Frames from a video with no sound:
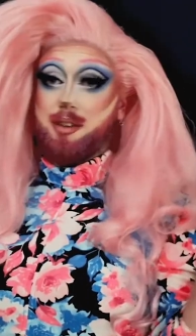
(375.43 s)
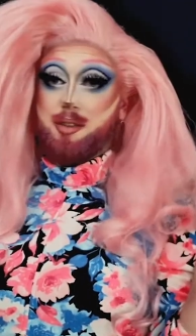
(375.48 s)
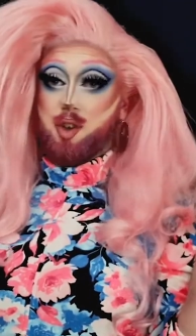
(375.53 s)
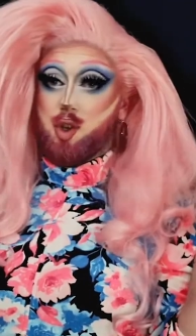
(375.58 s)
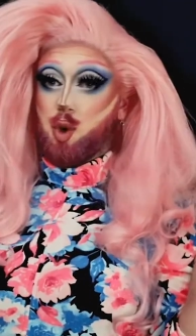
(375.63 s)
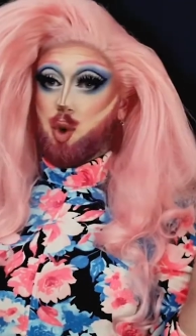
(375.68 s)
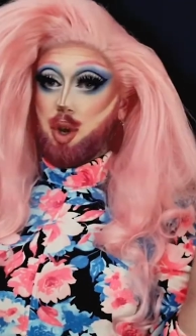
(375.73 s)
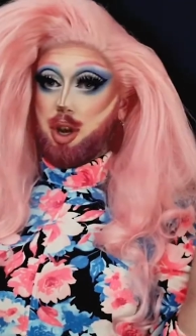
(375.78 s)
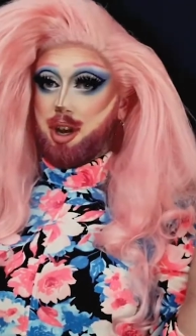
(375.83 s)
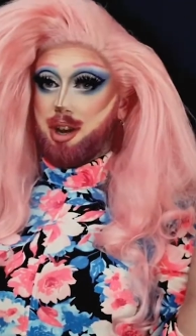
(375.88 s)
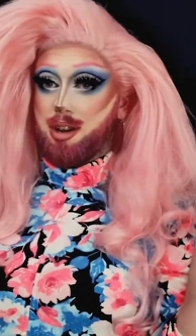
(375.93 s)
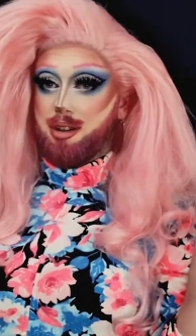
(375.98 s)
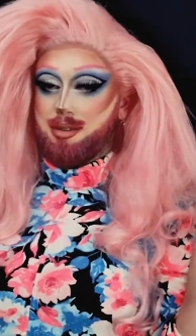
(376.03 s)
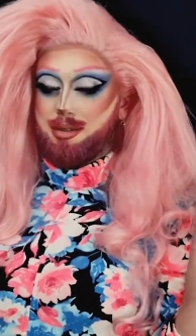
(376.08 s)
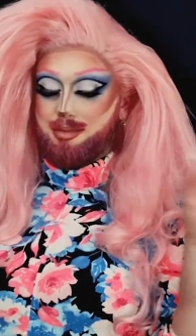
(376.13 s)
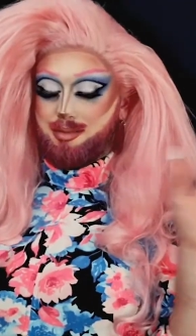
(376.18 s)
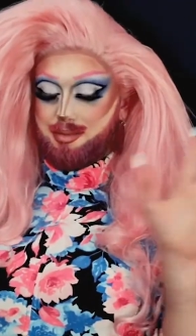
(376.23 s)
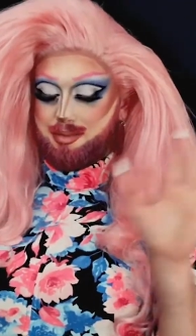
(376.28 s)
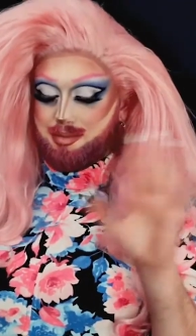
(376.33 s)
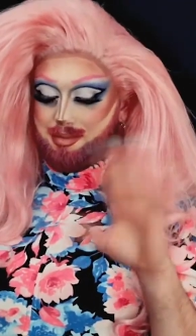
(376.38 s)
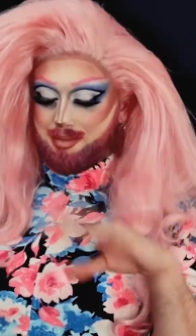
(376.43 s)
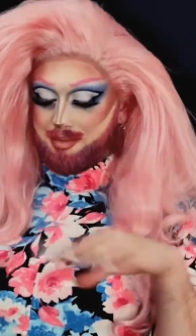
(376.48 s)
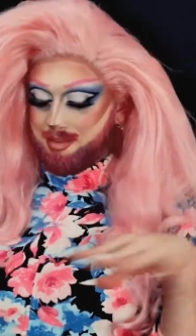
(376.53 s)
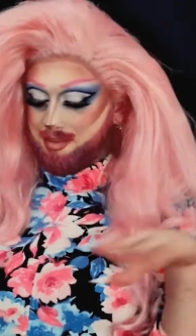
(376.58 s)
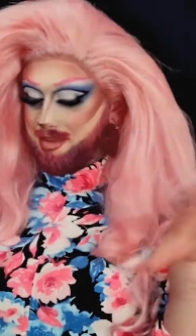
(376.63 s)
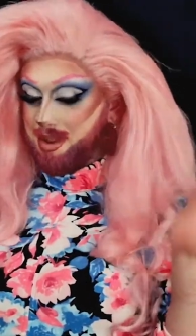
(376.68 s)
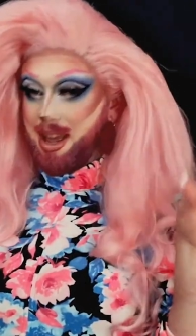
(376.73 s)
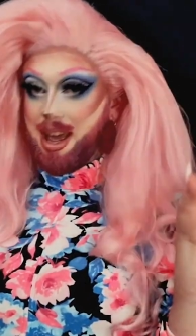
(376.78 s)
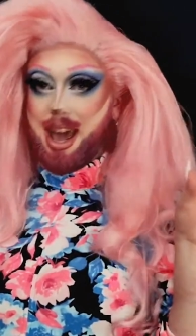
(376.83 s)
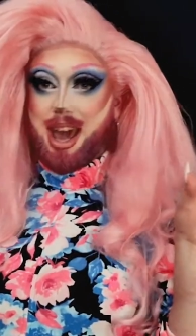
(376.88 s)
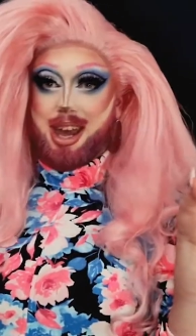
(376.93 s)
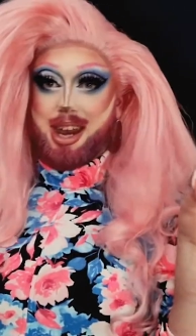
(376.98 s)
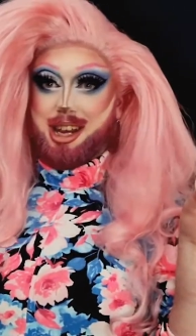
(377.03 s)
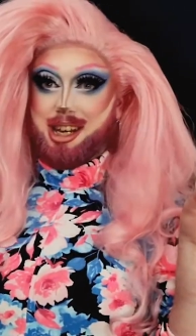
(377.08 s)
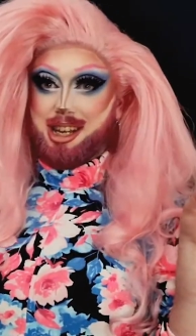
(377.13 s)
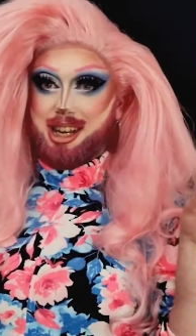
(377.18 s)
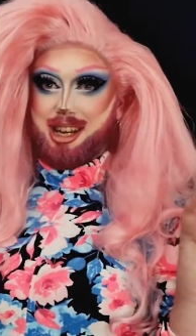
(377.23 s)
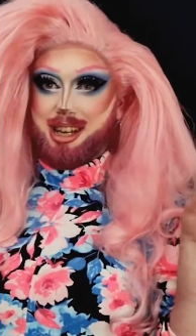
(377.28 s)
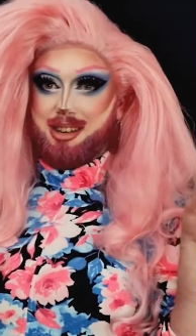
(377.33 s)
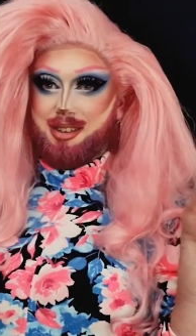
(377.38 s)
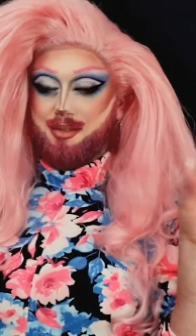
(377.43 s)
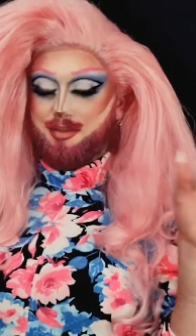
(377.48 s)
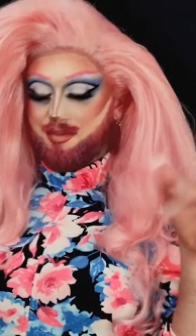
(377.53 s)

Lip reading: a choker any day.